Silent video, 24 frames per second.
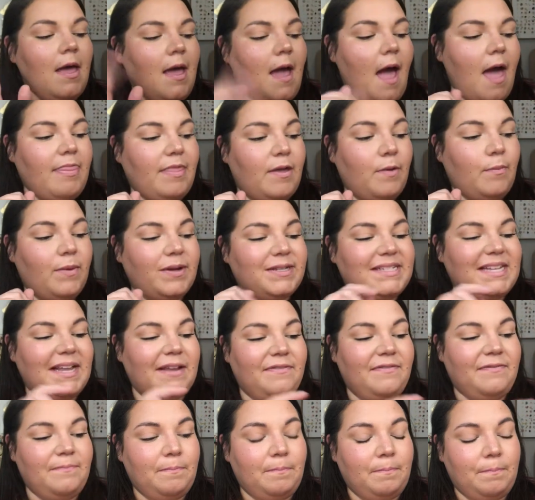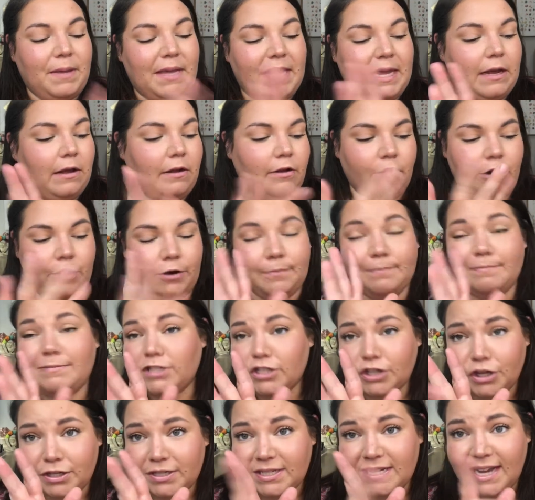And then once they peel or
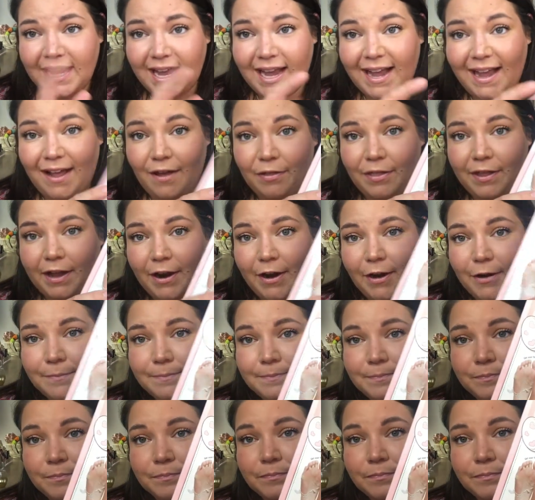start to get healthier,